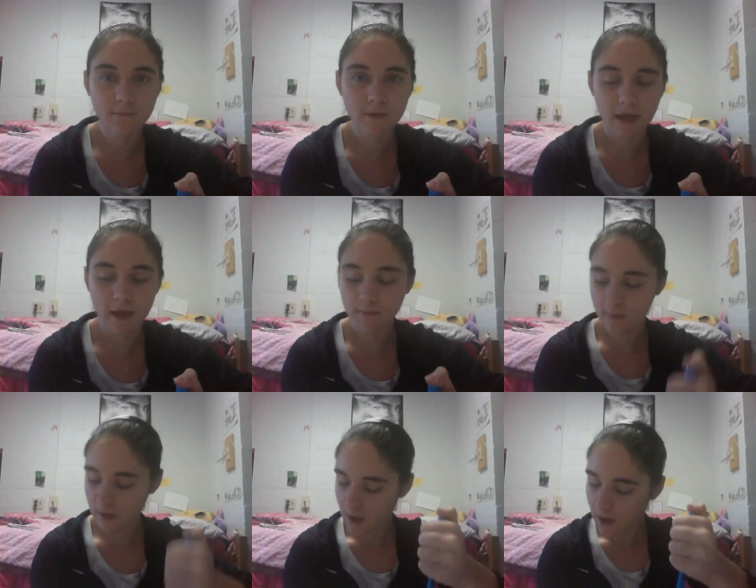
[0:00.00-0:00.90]
okay?
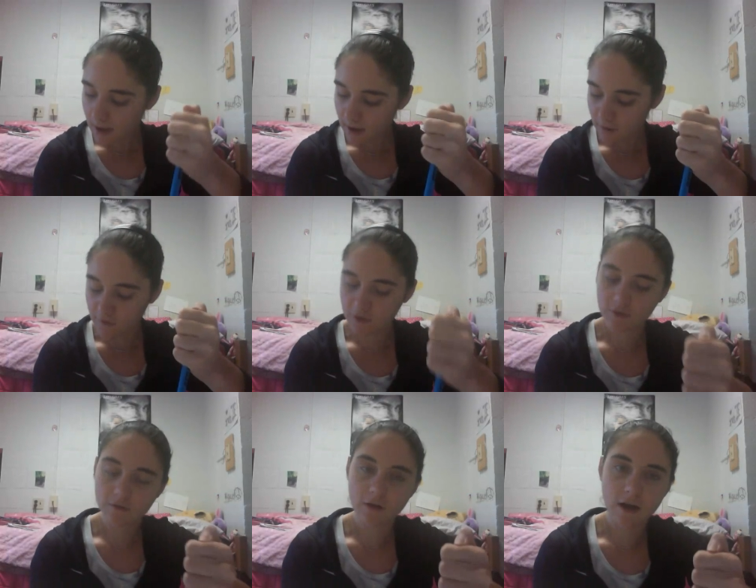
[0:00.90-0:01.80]
If
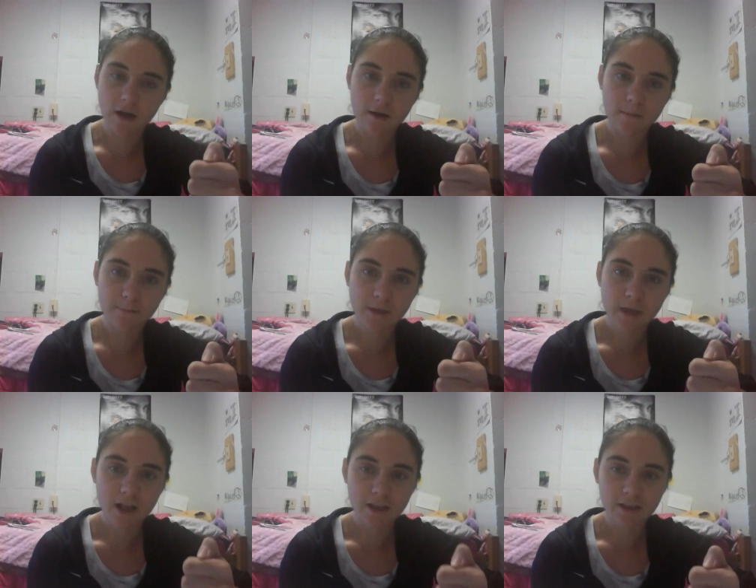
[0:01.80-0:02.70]
you're
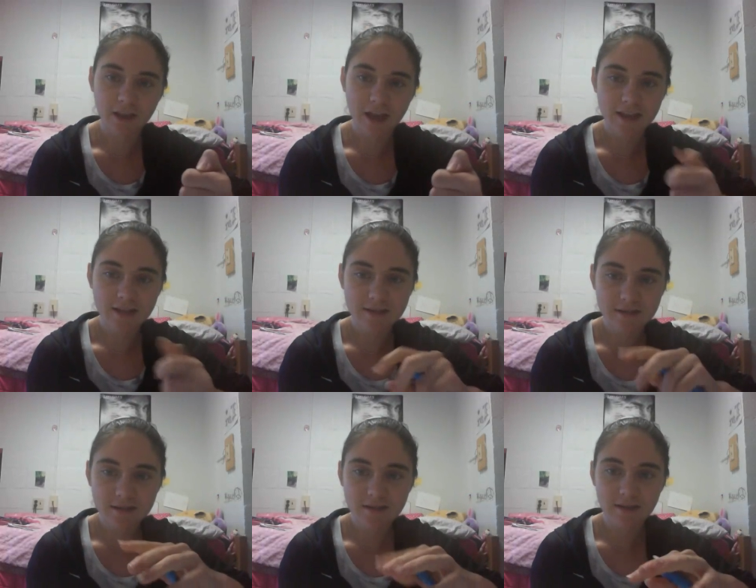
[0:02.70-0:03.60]
a light
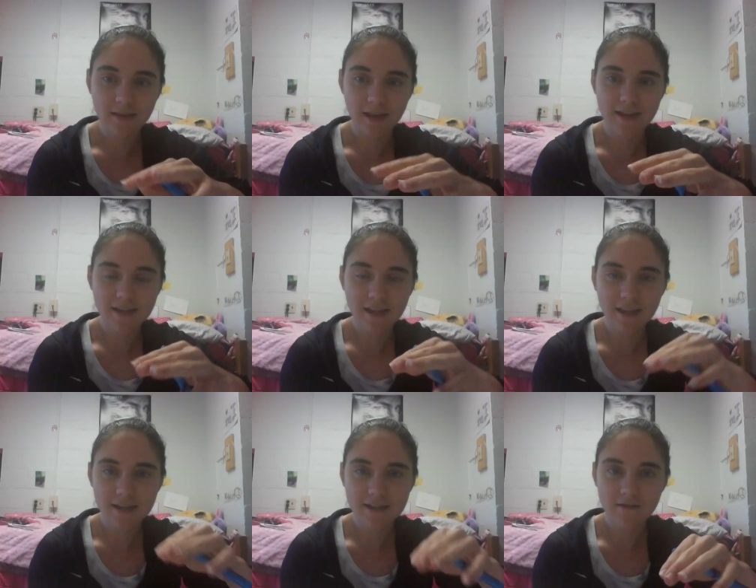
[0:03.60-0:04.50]
daily
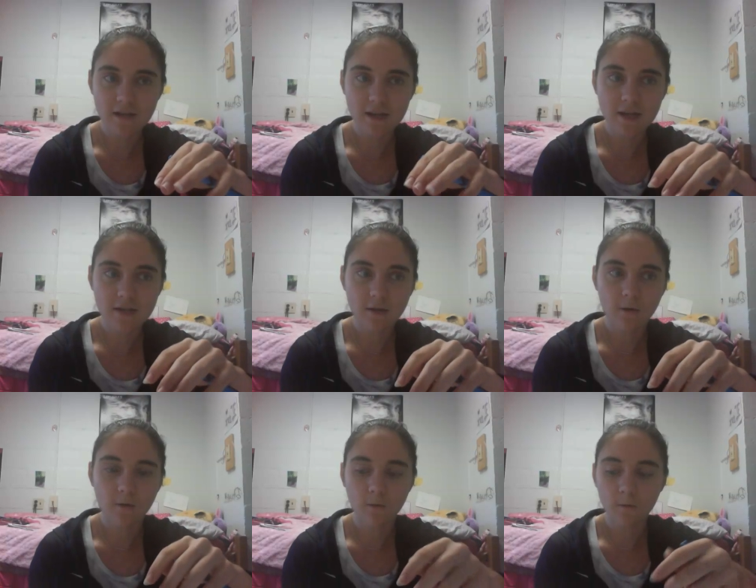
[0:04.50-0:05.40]
activity,
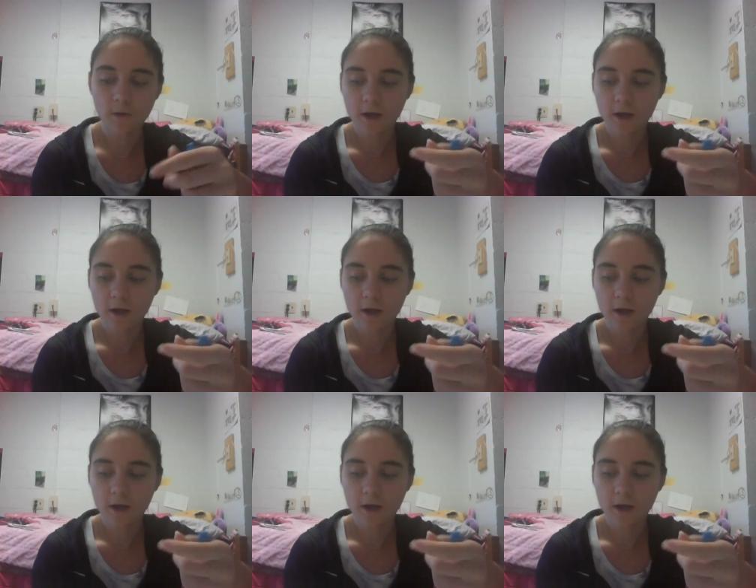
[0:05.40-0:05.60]
so